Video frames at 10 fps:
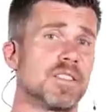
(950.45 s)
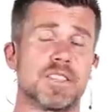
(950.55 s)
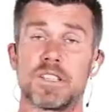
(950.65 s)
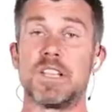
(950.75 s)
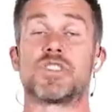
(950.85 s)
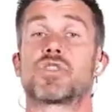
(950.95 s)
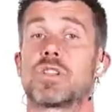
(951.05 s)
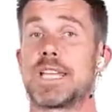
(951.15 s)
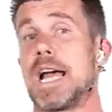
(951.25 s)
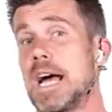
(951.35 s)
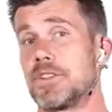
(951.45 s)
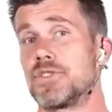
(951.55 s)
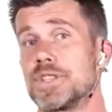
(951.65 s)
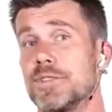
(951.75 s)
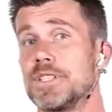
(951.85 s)
There's literally
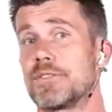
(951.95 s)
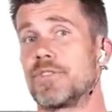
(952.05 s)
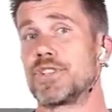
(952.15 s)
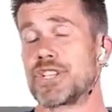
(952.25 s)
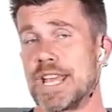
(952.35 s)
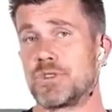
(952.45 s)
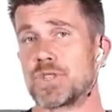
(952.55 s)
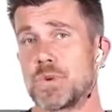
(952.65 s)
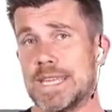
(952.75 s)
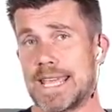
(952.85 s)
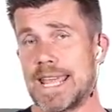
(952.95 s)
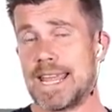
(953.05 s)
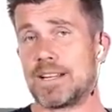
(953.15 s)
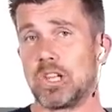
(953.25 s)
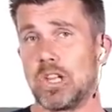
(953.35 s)
hundreds of different channels we
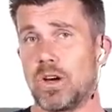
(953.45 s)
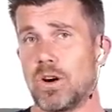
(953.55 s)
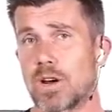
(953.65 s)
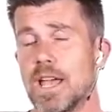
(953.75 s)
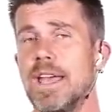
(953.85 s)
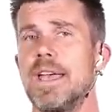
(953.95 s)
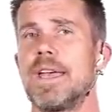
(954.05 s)
can log.